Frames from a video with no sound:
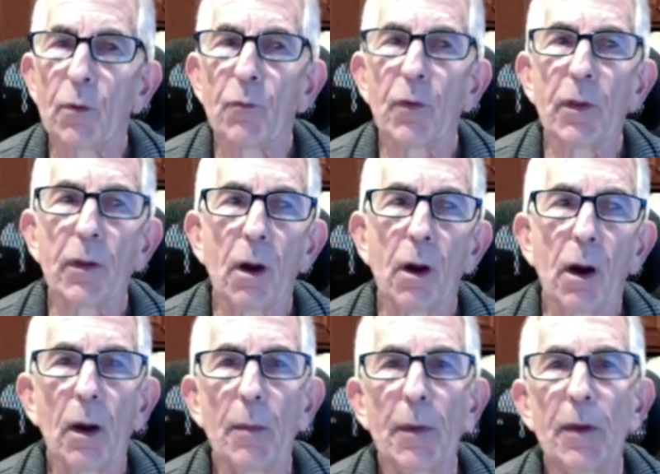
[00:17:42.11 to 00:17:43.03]
We really
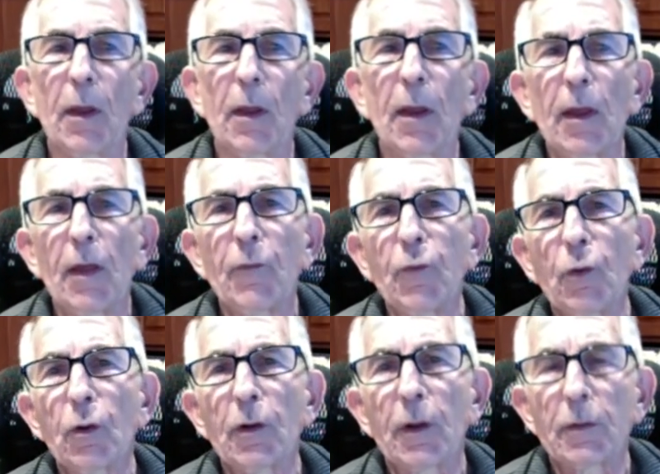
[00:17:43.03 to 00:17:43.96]
are. I mean, if you
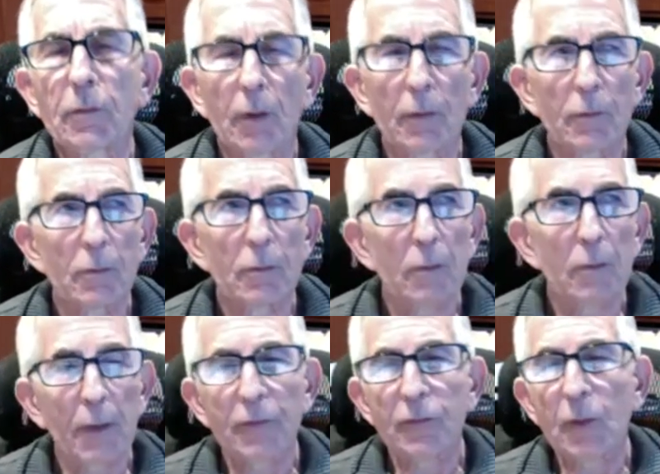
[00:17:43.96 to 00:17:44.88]
look at
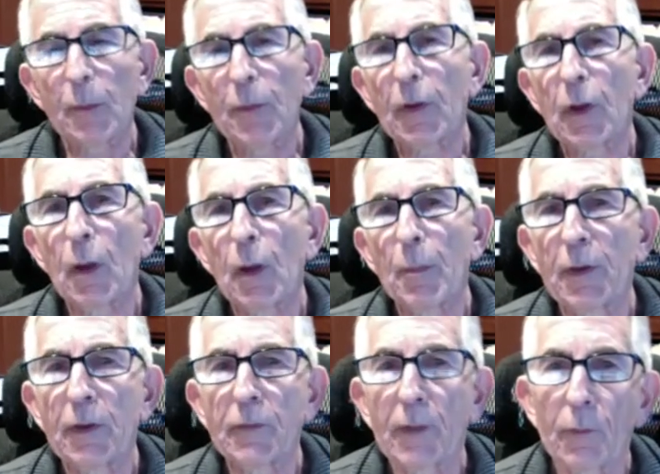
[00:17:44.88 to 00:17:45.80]
some of the
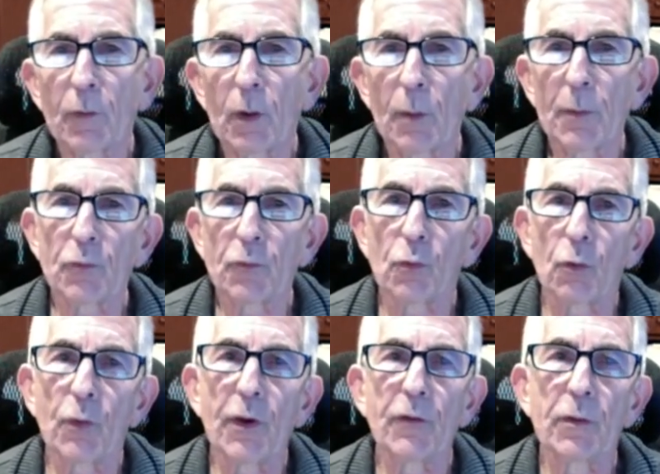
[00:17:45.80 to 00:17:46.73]
companies that have come into our
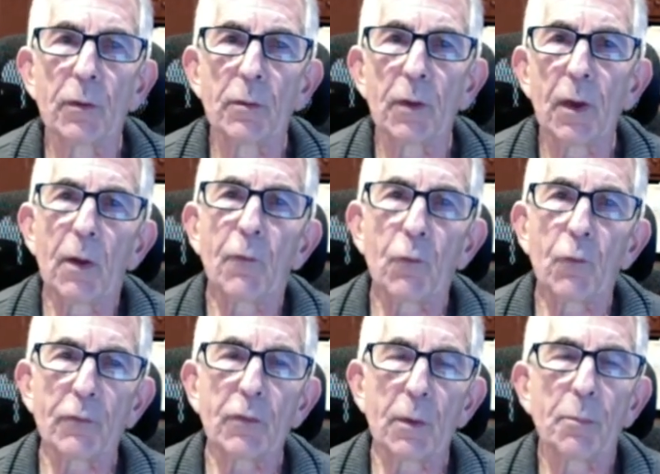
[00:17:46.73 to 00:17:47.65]
region, and of
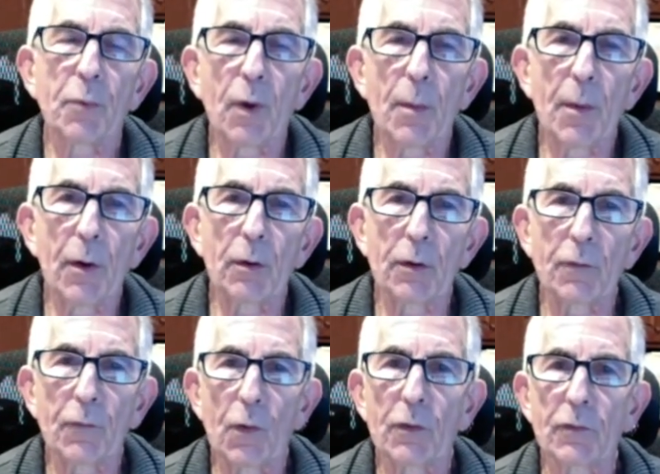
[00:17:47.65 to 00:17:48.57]
course I'm primarily
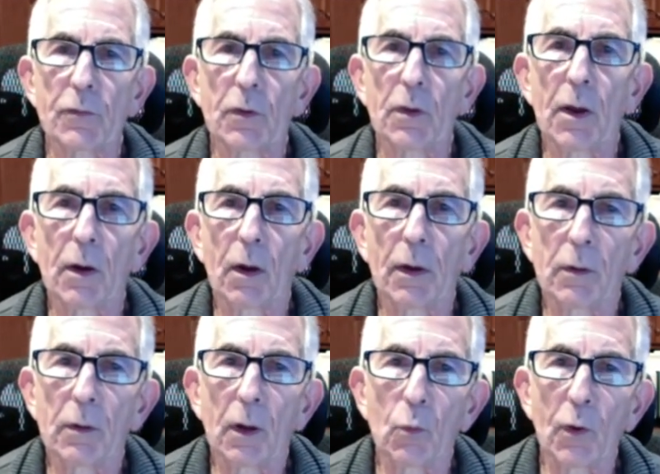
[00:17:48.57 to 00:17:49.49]
focused a lot
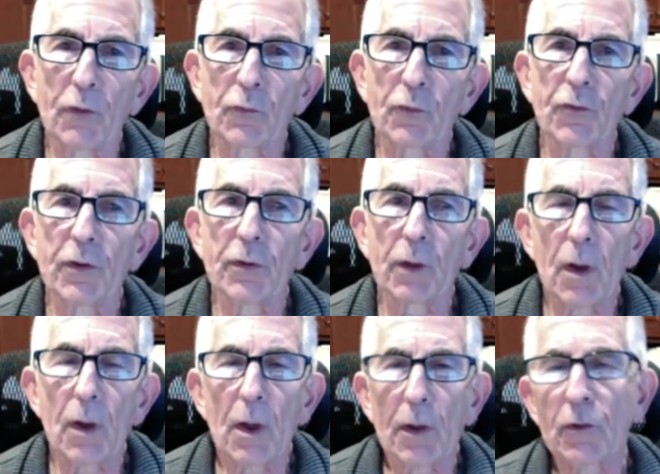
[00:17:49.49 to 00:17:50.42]
on West Virginia,
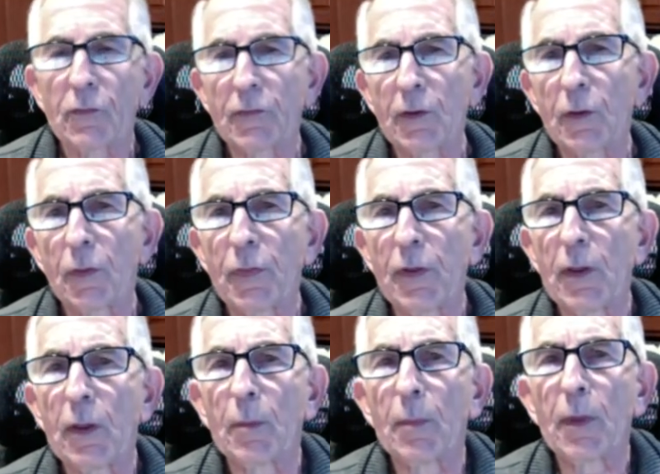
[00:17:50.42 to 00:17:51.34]
you see a
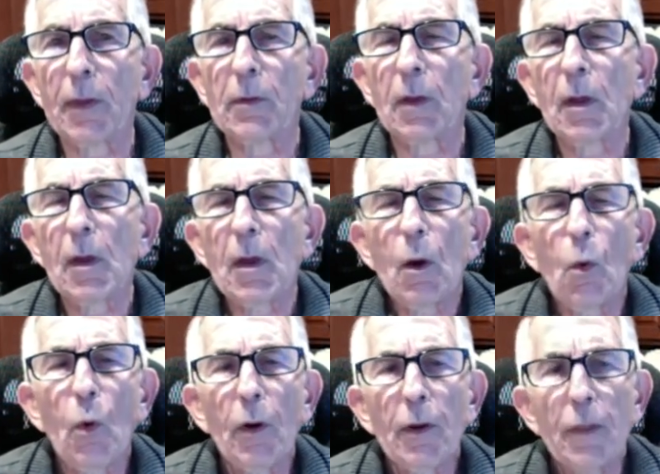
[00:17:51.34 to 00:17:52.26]
theme, and
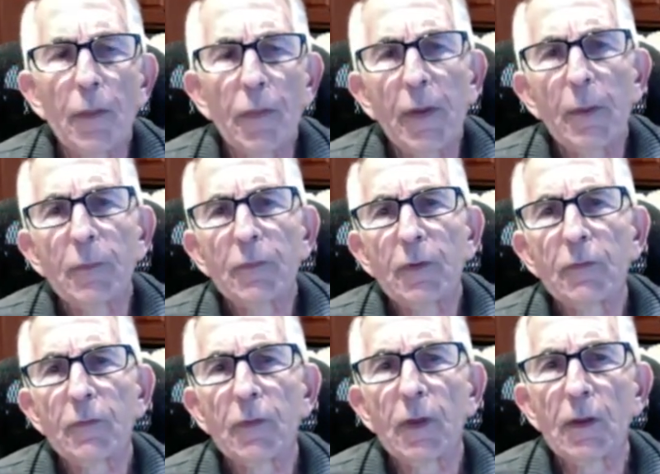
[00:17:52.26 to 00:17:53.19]
one of the themes
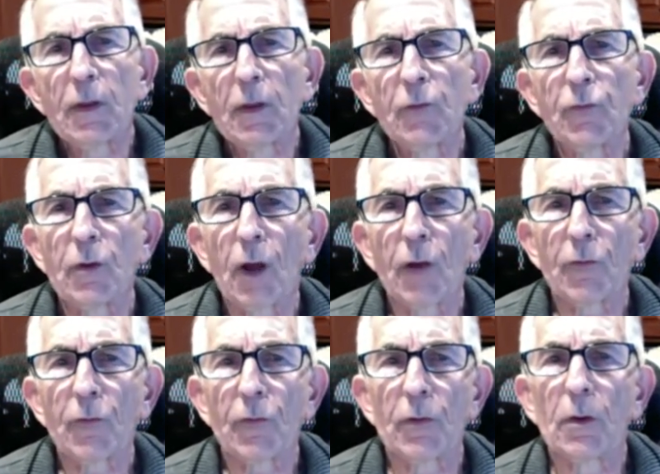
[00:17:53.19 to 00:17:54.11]
is the
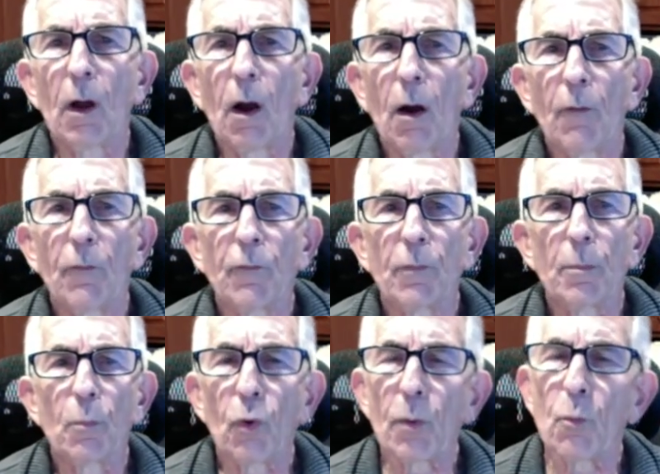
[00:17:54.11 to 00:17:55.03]
introduction of
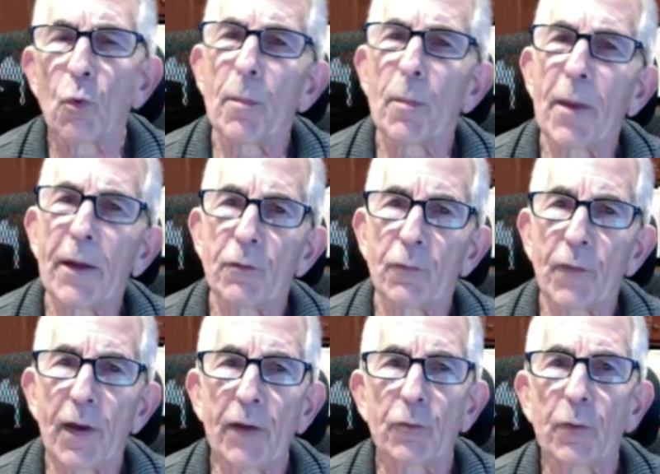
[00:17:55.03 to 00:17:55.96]
more and more
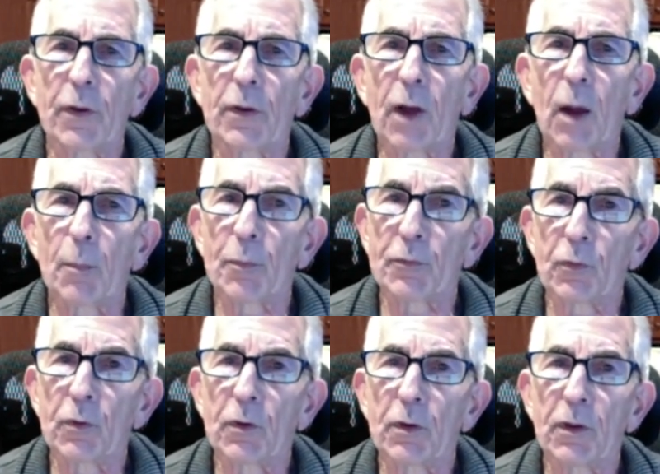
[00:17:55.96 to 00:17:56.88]
manufacturing
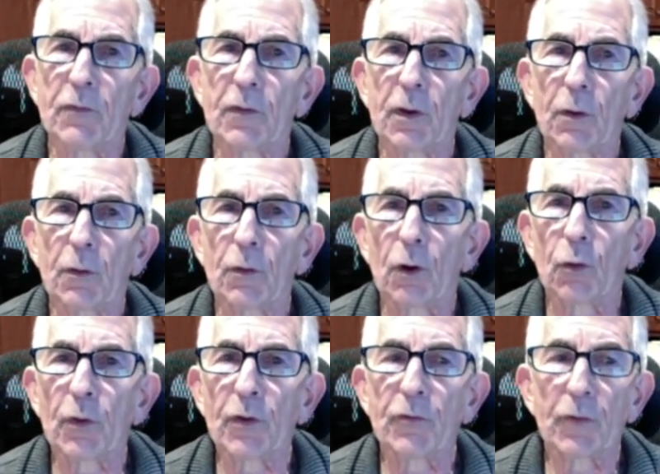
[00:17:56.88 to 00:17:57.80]
opportunities here in our
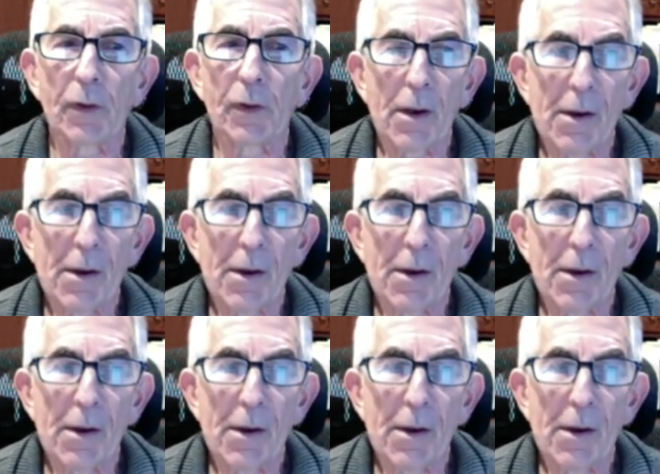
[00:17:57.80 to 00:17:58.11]
region.